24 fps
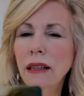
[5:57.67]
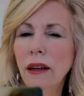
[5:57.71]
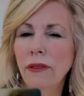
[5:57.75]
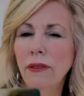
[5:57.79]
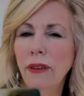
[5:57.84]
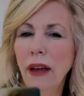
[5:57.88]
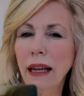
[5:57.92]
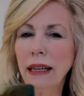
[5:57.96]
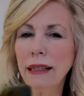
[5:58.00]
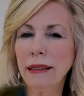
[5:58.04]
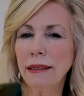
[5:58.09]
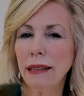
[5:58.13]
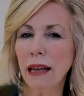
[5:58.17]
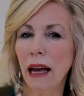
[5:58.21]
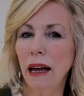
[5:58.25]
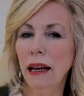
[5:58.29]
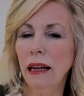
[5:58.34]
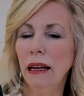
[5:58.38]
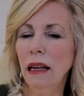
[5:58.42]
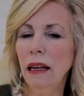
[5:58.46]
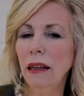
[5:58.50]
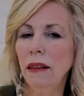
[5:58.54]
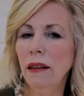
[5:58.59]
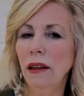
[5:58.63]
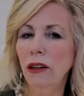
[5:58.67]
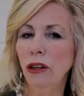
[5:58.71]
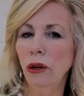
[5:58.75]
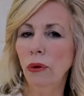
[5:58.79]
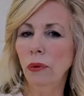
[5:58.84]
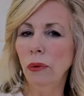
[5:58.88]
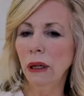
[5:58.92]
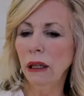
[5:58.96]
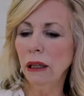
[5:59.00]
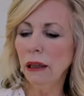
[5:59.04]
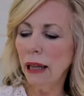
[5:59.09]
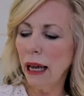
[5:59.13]
of anxiety than you
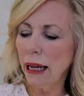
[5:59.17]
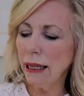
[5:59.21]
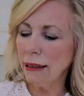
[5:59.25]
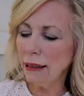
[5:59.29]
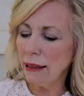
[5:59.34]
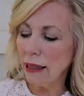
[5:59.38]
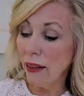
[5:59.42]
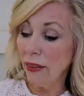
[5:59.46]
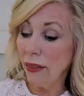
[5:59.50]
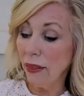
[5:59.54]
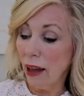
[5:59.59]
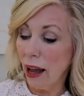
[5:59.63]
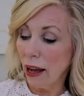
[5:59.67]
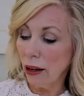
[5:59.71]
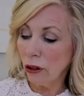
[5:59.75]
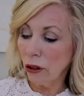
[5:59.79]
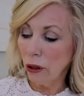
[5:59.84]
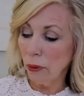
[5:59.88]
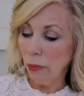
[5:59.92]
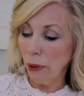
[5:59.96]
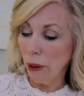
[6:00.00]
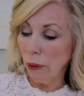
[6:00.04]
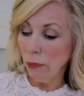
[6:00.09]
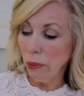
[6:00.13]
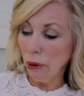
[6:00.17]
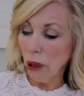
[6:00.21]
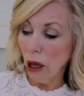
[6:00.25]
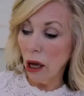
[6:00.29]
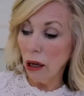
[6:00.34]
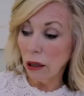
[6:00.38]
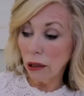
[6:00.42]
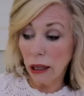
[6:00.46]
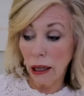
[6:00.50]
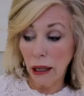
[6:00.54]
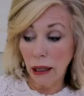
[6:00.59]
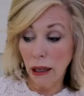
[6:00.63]
realize, and that could be
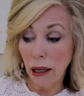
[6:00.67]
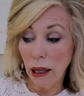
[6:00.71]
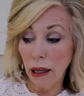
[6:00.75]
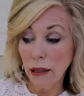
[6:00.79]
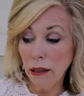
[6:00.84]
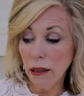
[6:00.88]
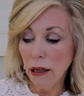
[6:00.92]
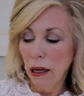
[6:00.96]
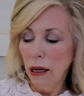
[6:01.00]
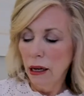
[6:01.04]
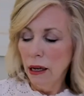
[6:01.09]
blocking it.